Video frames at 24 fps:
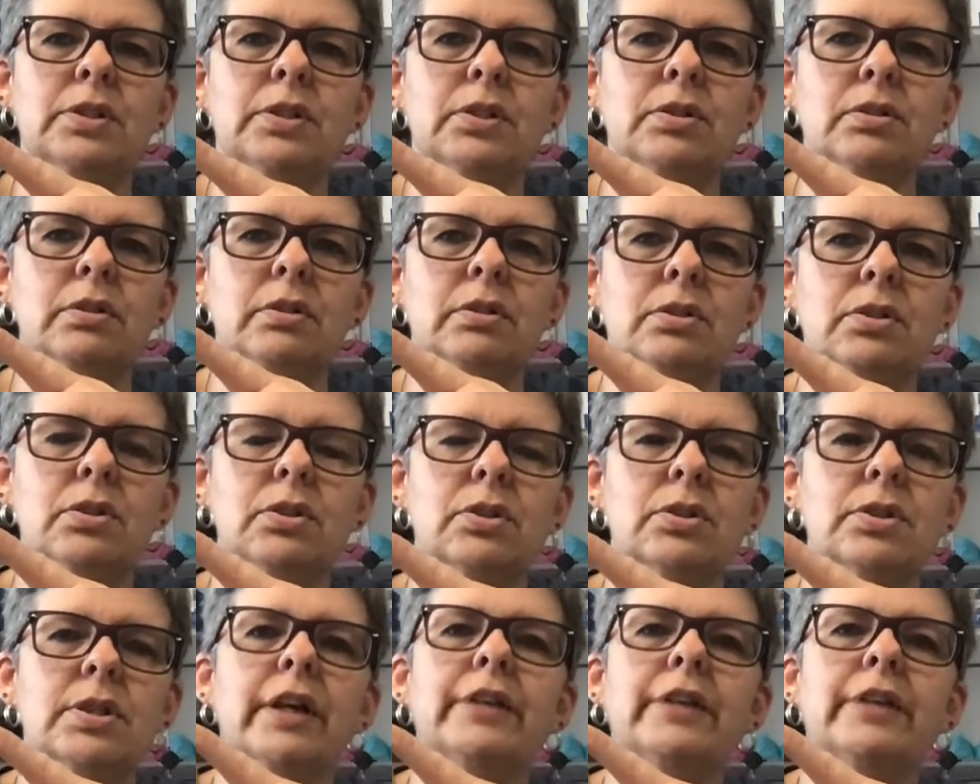Do
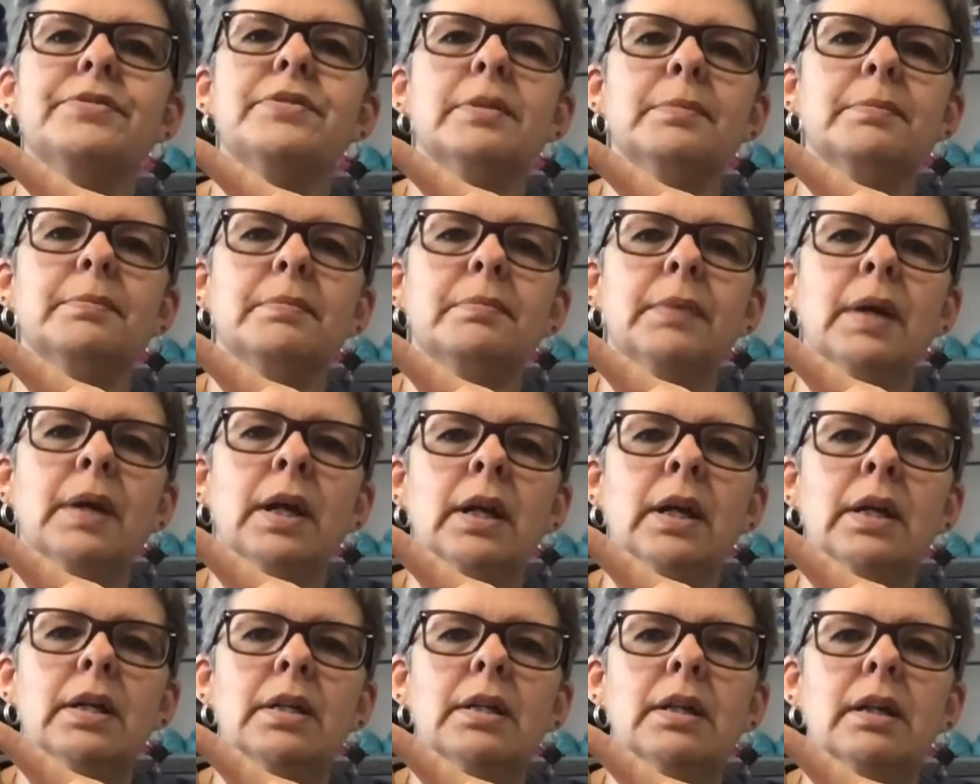yourself some
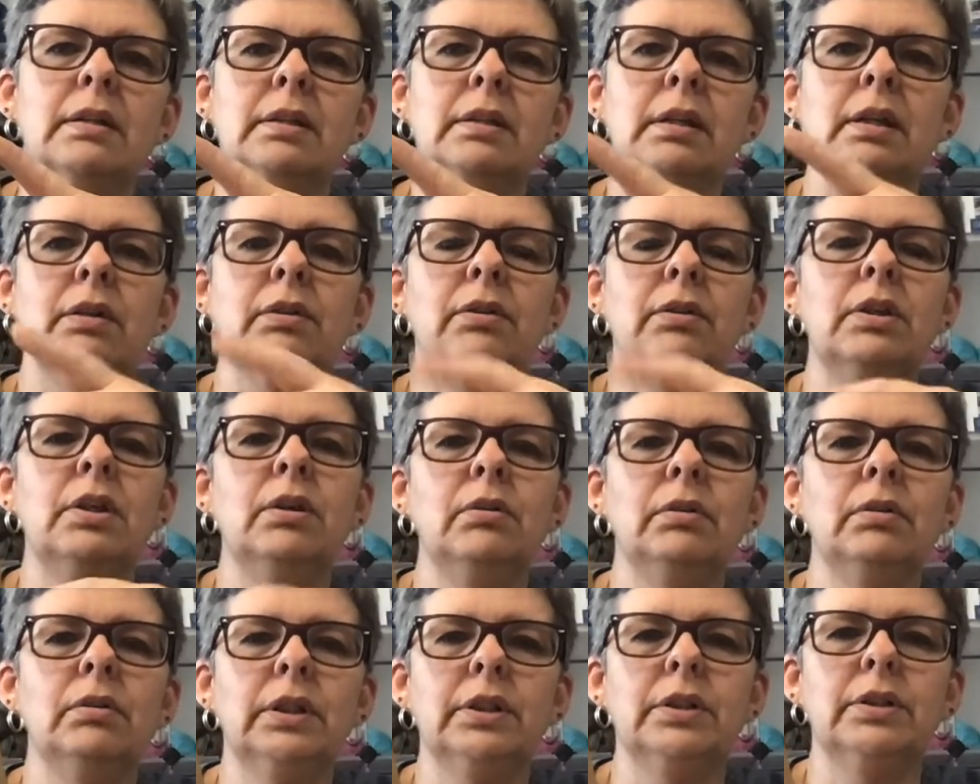
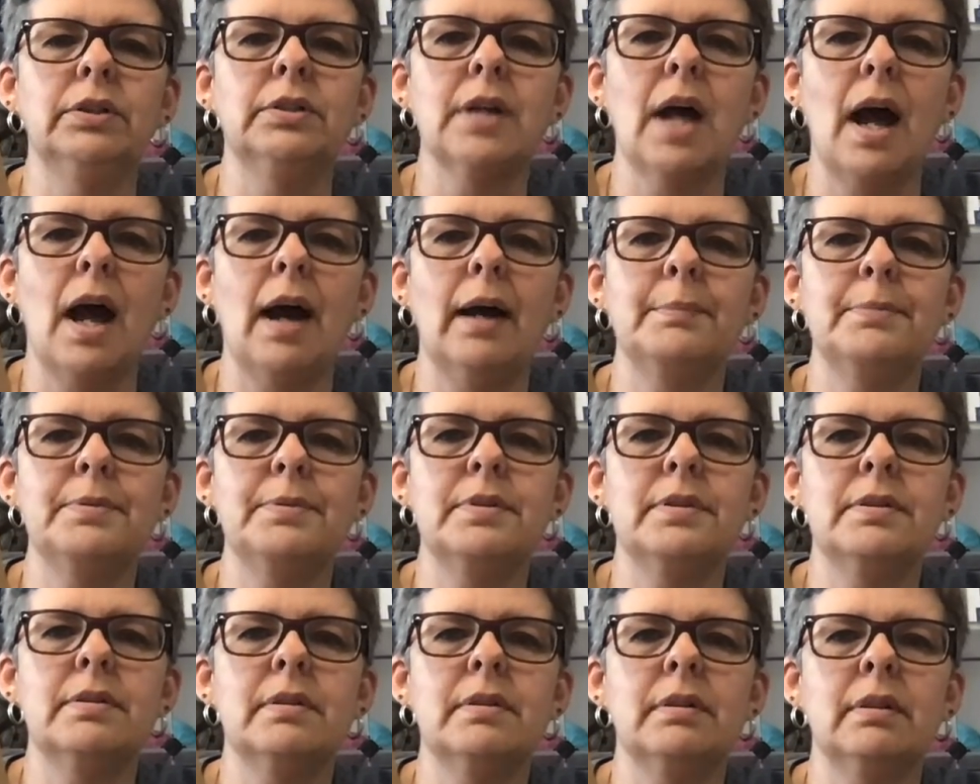cute little
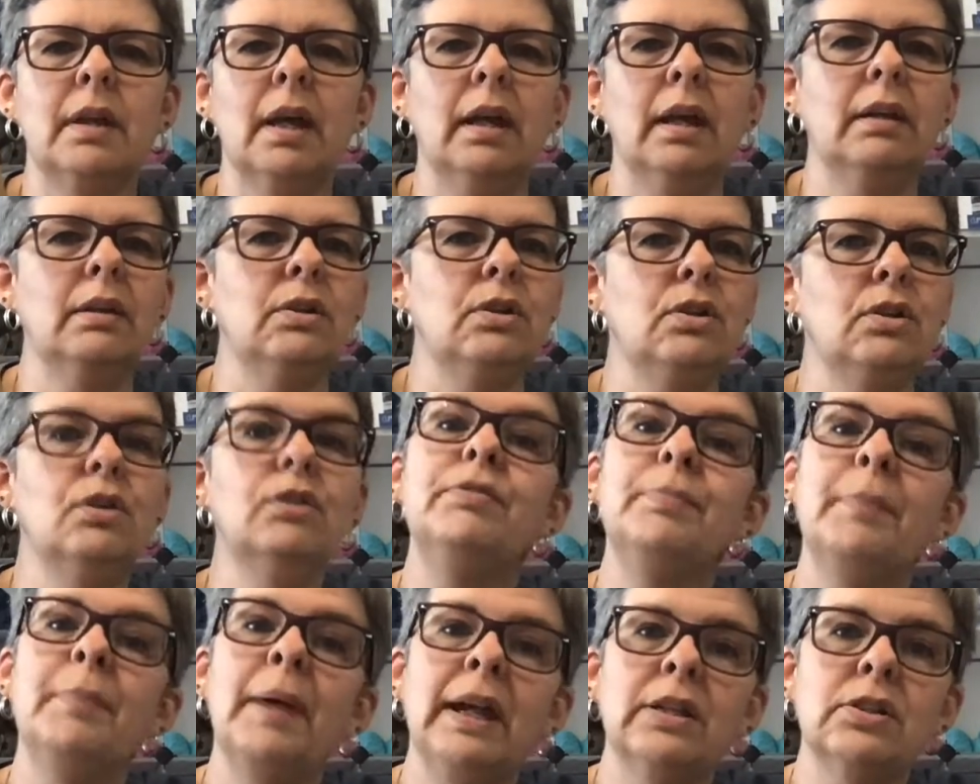tops that
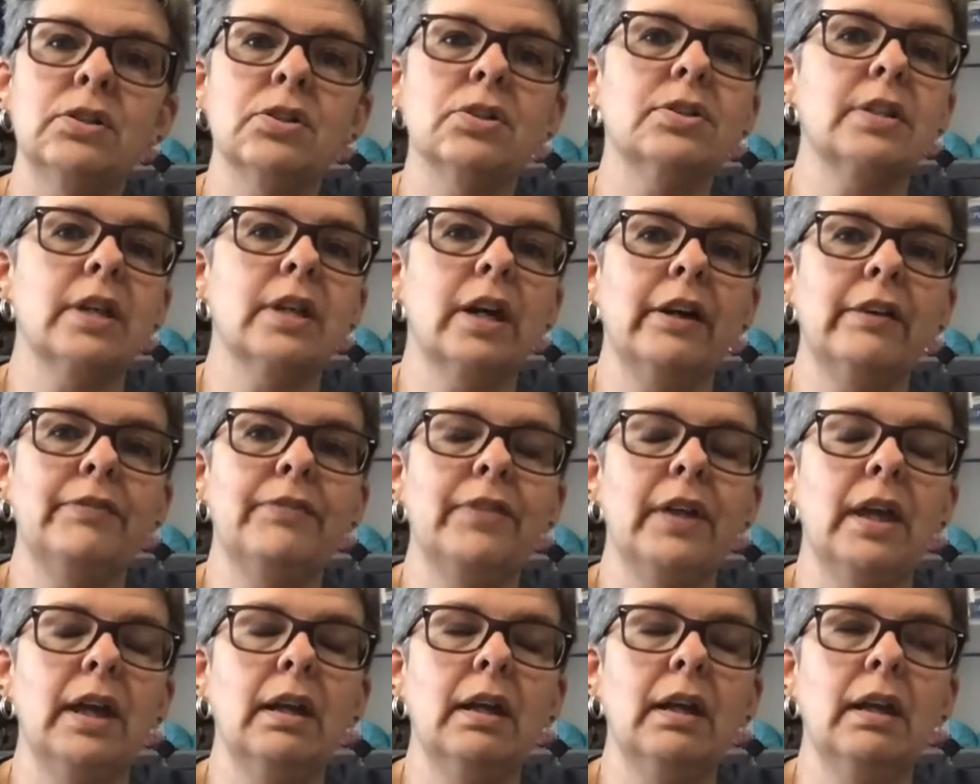you've made yourself
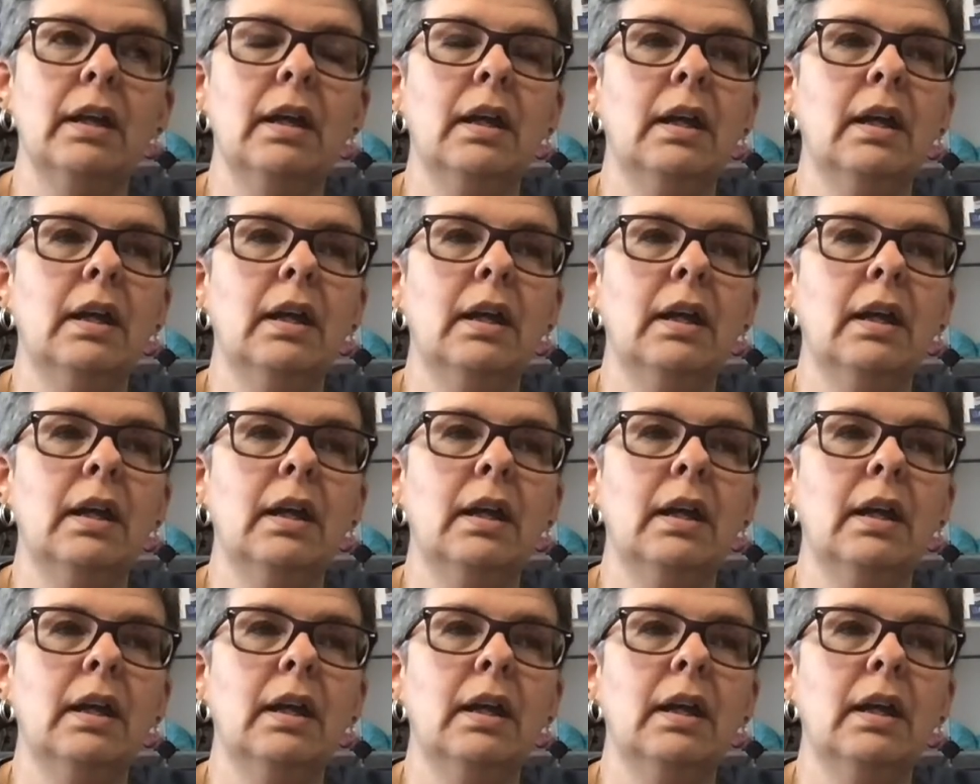that,